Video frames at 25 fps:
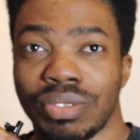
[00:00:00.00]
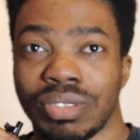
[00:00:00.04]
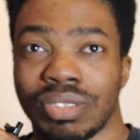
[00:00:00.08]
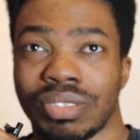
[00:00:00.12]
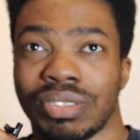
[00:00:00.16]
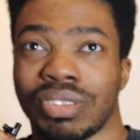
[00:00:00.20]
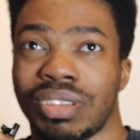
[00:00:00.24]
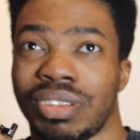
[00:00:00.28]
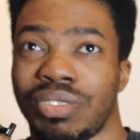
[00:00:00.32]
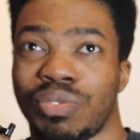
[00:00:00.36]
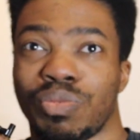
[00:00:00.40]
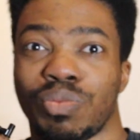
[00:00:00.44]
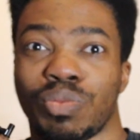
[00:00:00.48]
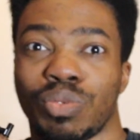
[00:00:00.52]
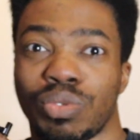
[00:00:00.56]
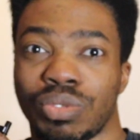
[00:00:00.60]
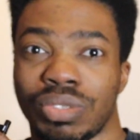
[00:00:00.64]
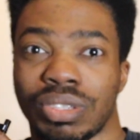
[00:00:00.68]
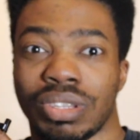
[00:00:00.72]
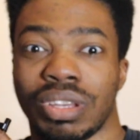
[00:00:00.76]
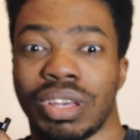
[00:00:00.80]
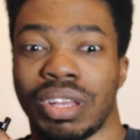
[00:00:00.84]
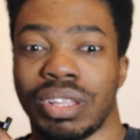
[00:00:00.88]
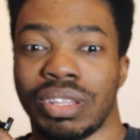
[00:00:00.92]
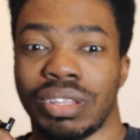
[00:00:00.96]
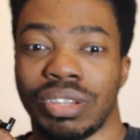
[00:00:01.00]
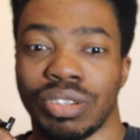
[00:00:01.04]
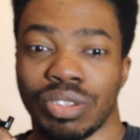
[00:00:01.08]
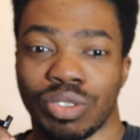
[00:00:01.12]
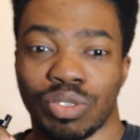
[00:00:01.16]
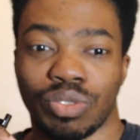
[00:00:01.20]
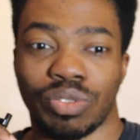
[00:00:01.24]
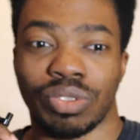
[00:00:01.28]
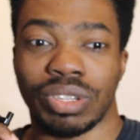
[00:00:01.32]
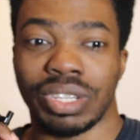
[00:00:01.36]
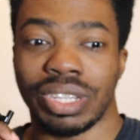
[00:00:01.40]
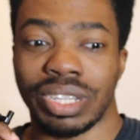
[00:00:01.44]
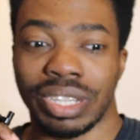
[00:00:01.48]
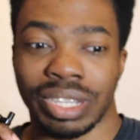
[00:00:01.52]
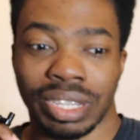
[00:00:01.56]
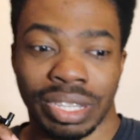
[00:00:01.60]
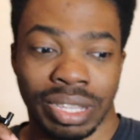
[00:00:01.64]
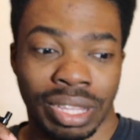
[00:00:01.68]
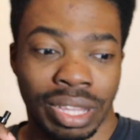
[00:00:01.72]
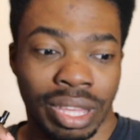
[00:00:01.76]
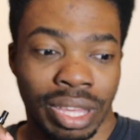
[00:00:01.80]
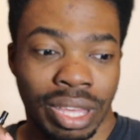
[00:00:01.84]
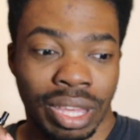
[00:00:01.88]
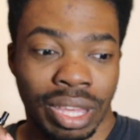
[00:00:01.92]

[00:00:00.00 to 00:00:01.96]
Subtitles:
So watercolor, acrylic,